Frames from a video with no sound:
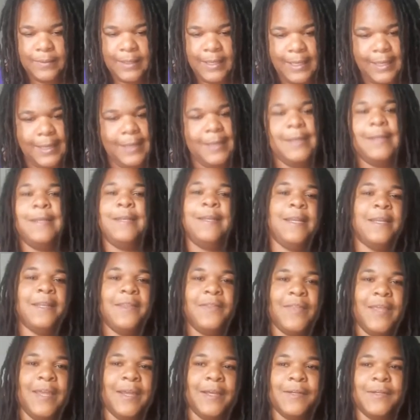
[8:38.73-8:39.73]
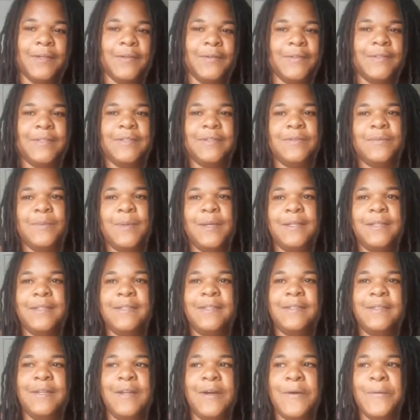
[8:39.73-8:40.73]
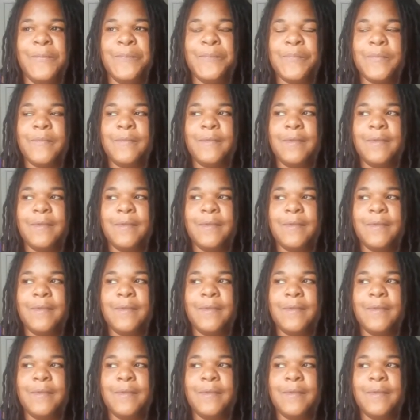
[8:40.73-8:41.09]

and another thing goes, as well as, you know,